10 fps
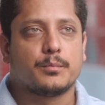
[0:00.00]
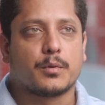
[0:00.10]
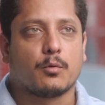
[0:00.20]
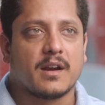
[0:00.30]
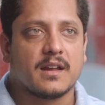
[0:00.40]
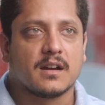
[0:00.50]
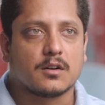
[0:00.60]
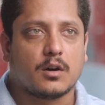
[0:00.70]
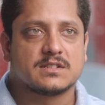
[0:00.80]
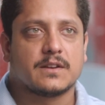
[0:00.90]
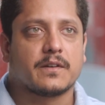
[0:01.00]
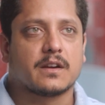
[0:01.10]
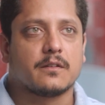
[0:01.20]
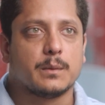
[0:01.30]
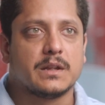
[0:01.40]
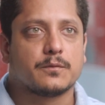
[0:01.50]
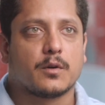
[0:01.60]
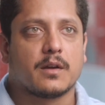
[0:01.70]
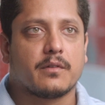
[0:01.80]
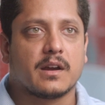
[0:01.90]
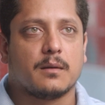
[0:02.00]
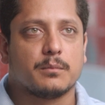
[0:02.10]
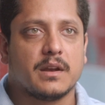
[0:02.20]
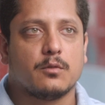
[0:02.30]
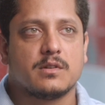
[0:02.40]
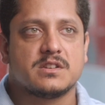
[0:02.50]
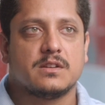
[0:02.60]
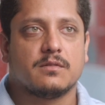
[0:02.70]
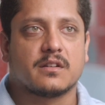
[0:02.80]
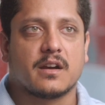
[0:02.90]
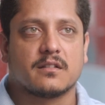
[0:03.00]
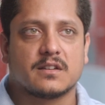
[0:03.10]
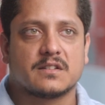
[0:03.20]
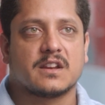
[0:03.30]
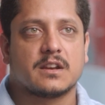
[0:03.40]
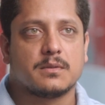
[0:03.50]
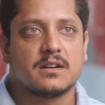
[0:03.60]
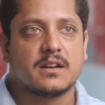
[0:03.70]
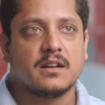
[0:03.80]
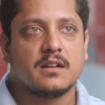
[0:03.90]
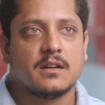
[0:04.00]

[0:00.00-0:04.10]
providing a cost-effective means for every company to achieve a greater sustainability.